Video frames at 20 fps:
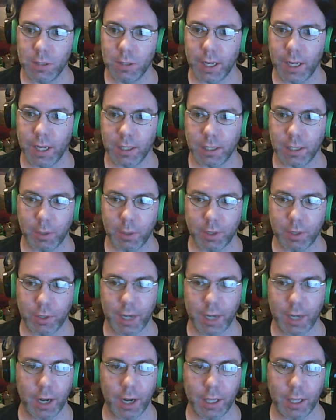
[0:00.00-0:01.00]
And so I drink
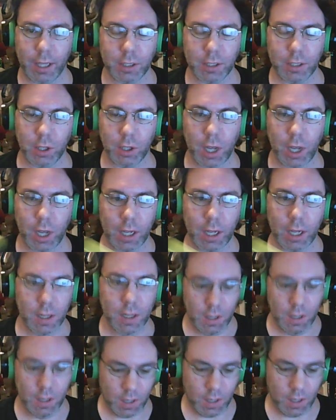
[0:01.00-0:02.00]
out of these a lot.
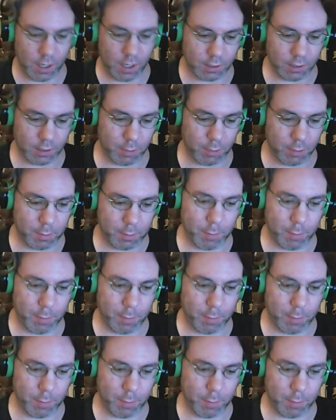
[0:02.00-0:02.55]
Sometimes